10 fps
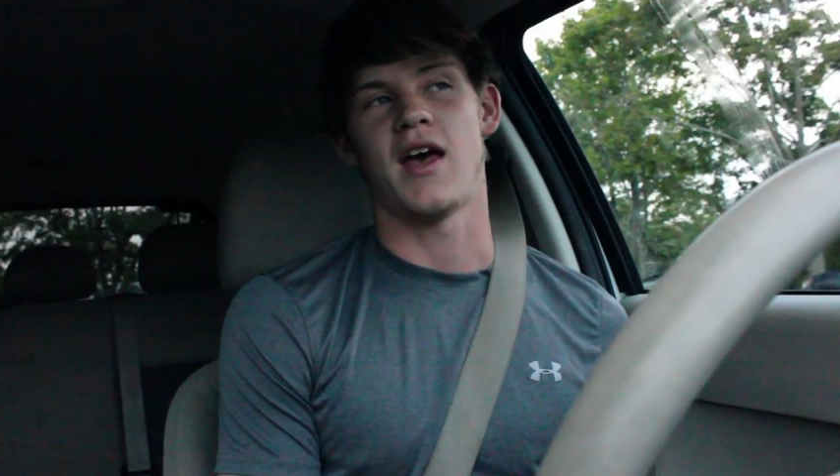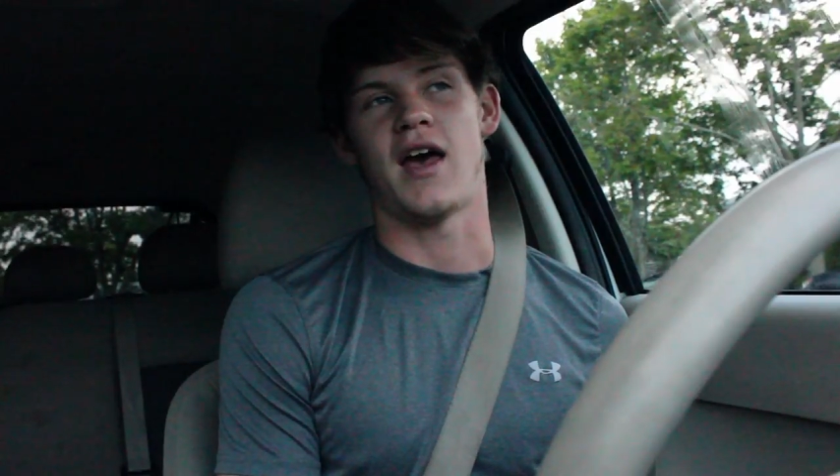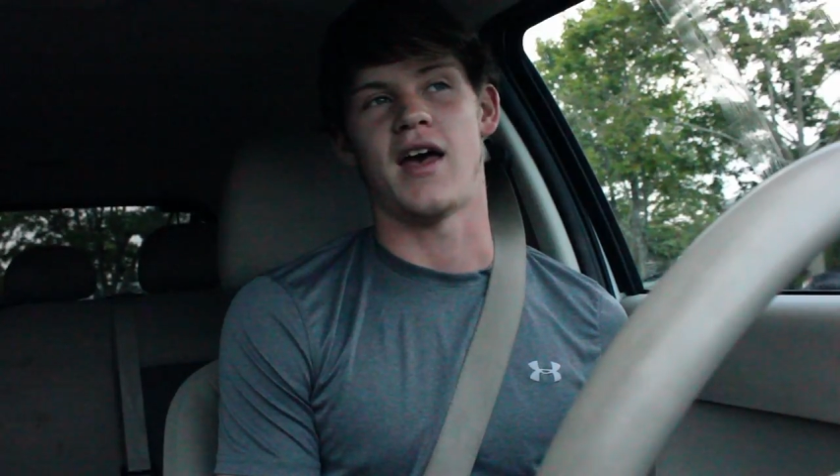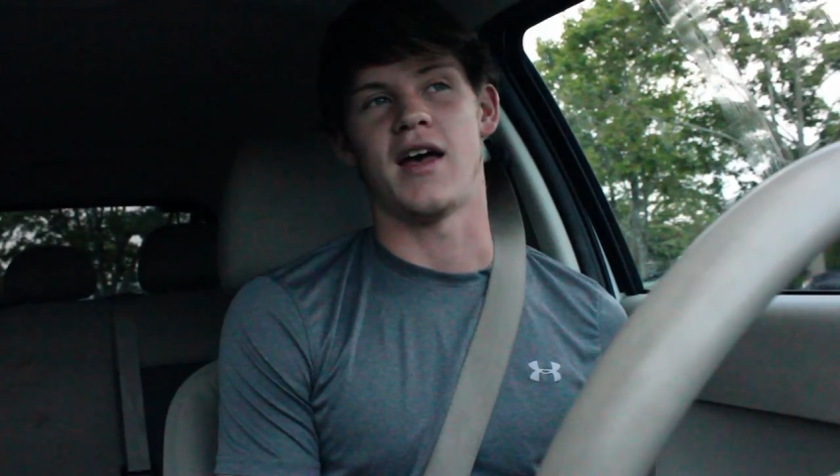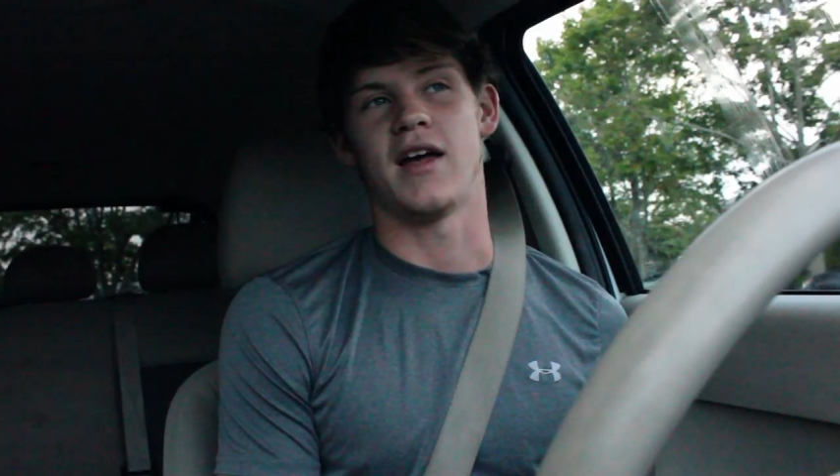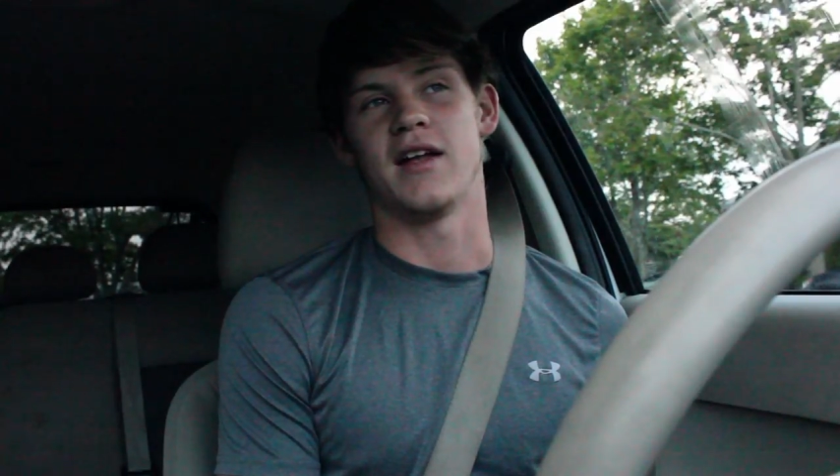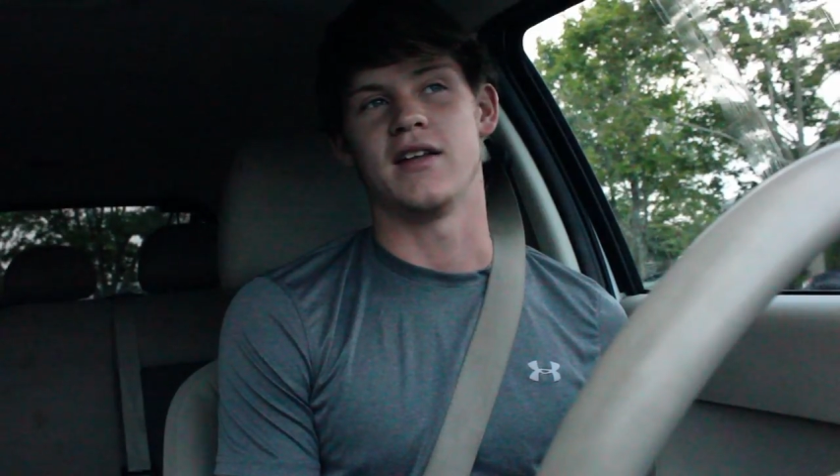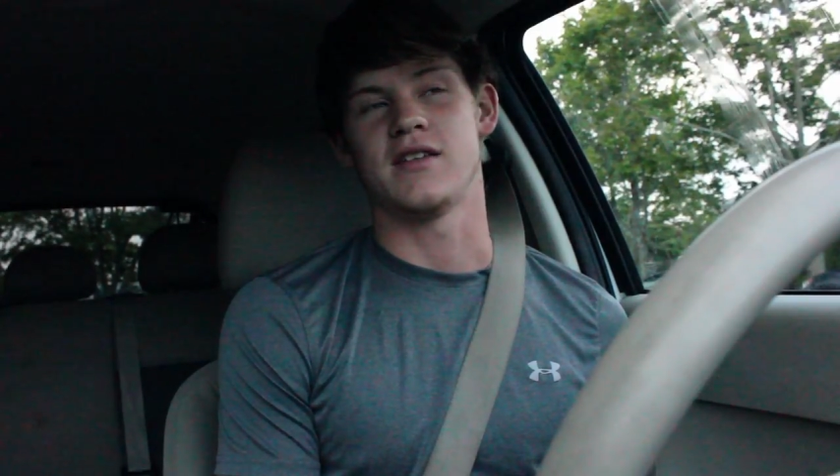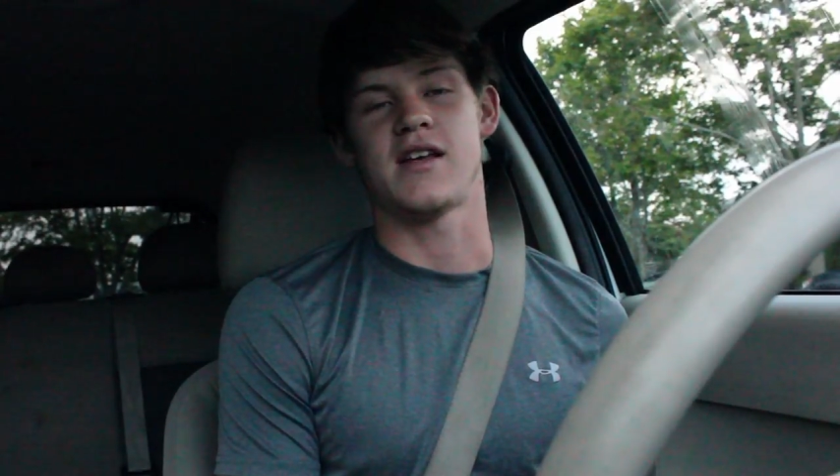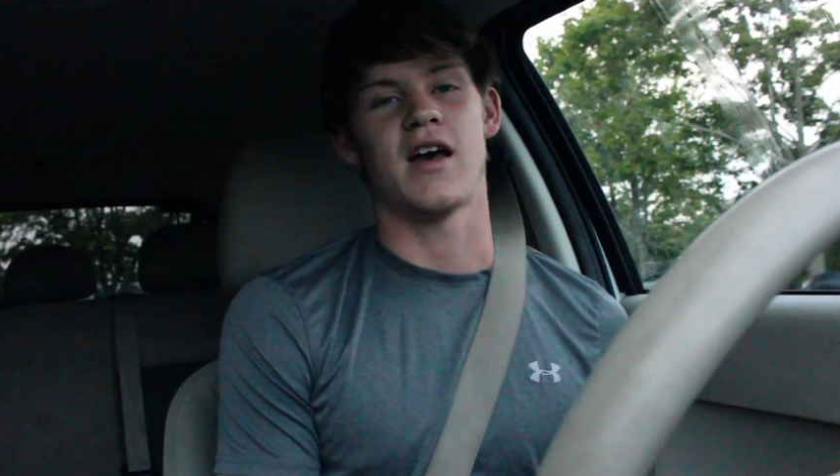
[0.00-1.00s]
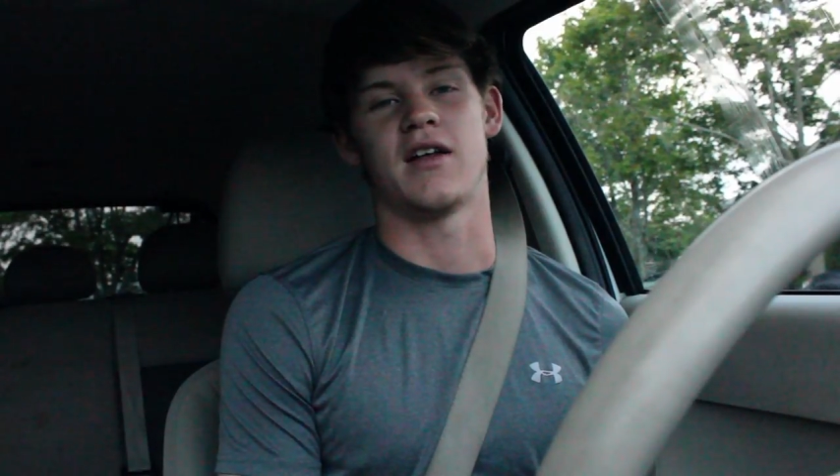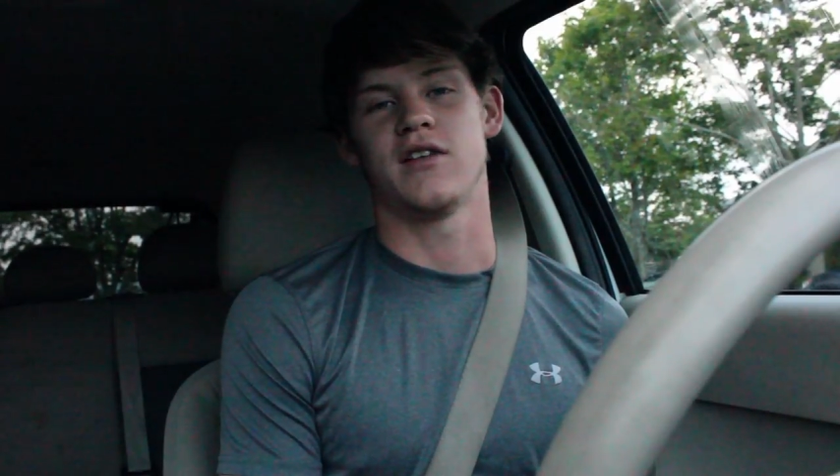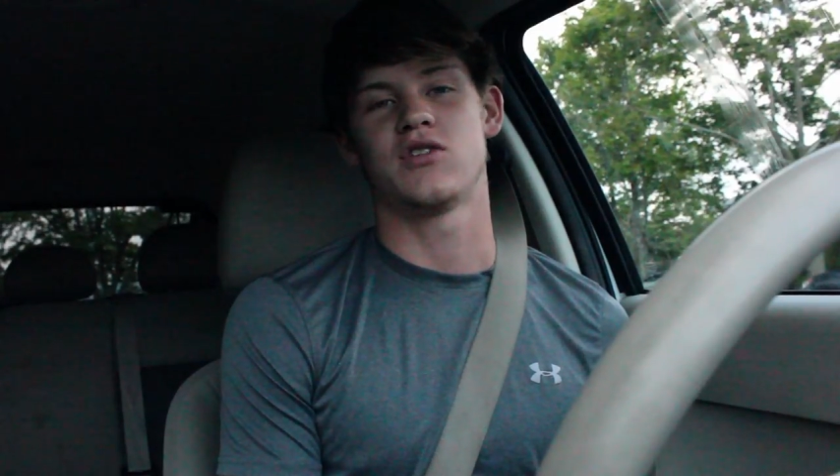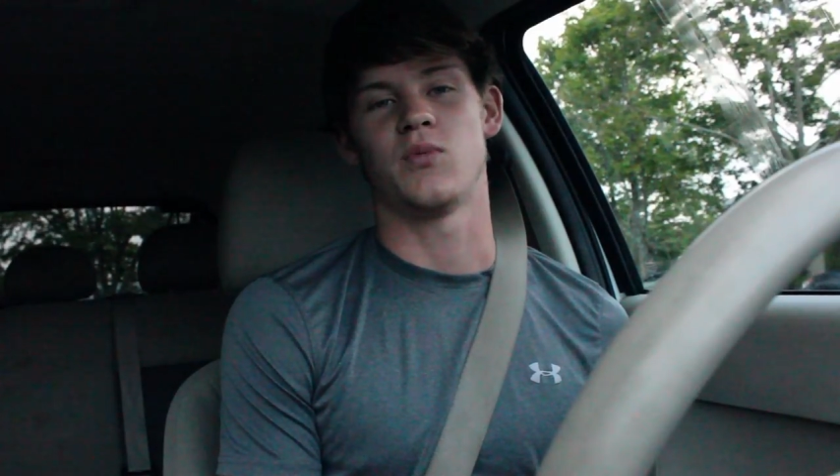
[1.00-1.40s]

and yeah, it's